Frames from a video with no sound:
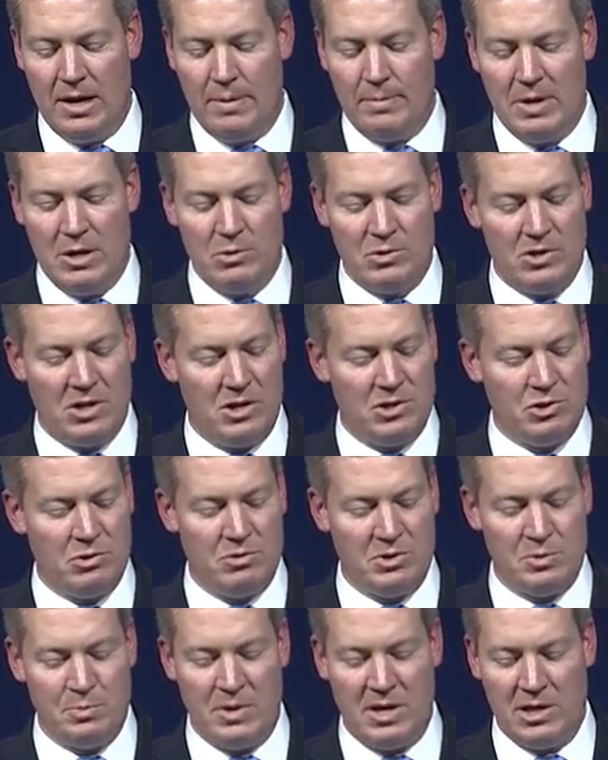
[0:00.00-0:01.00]
He was also
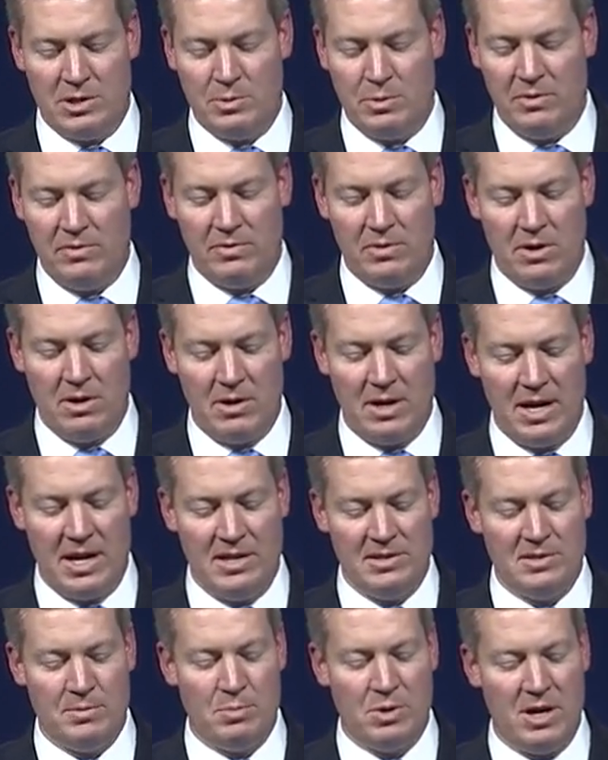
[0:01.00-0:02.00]
responsible for all
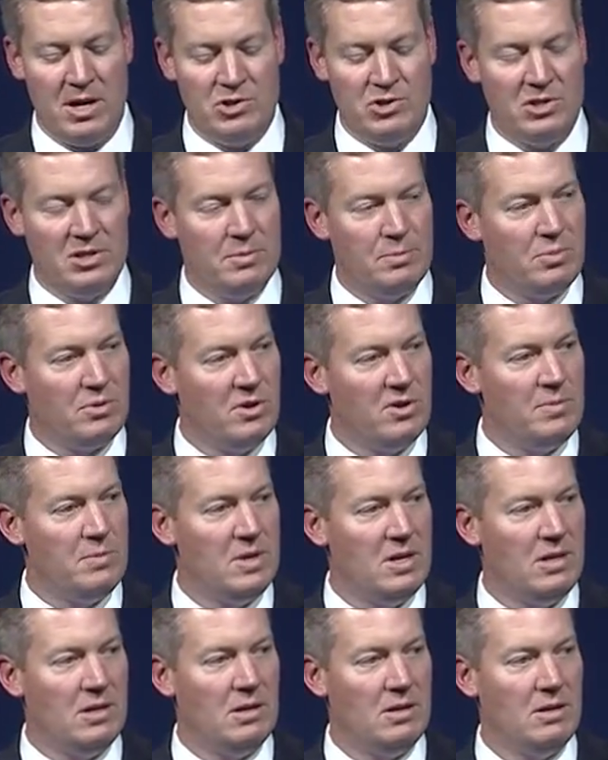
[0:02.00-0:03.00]
kinds of project
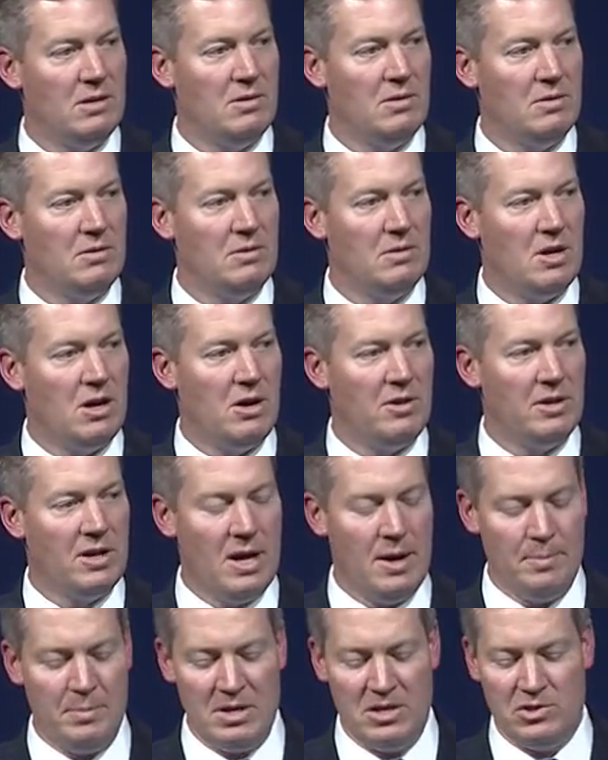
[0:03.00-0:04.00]
improvement, all the
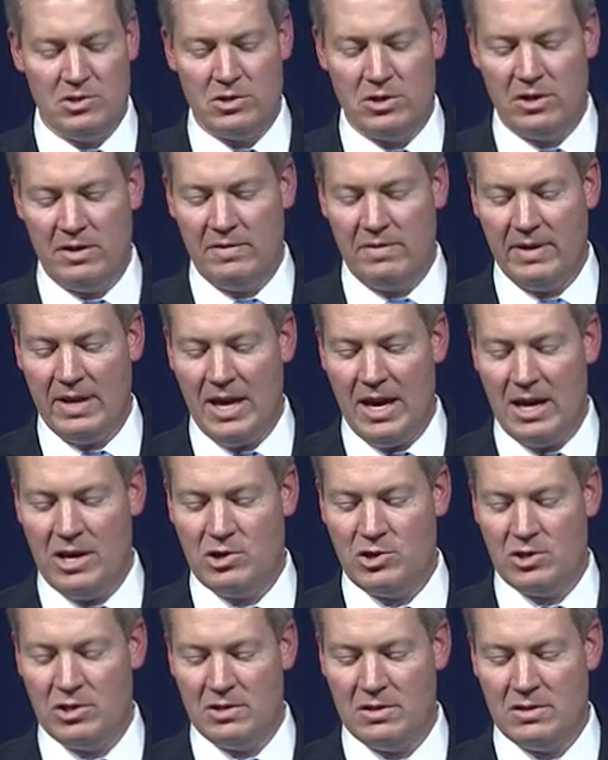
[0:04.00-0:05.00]
company's
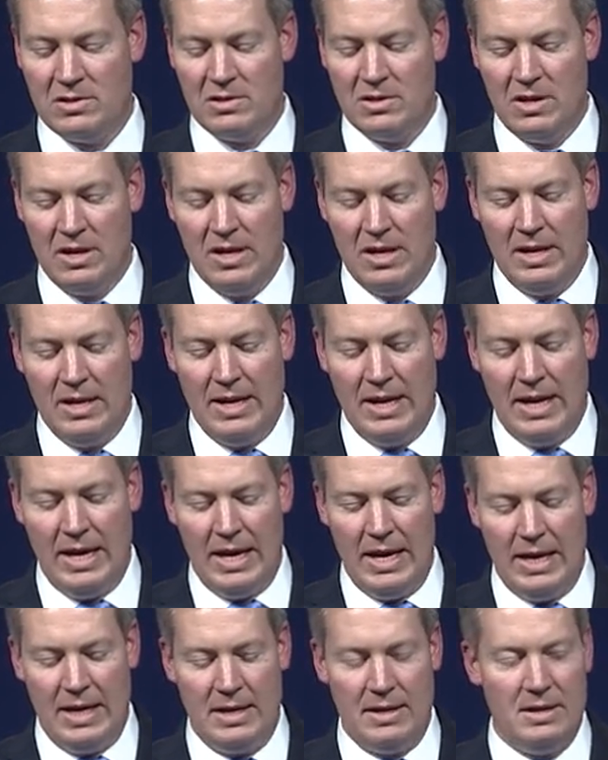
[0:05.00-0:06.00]
certifications,
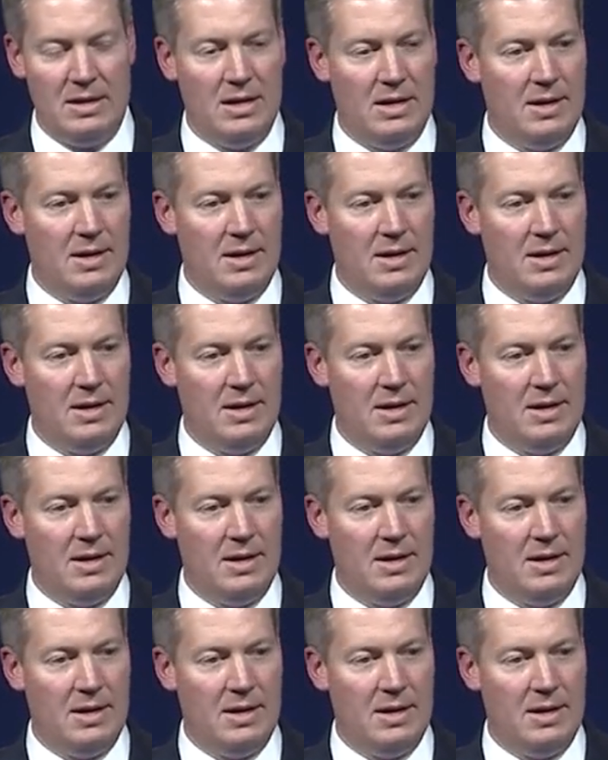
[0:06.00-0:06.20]
and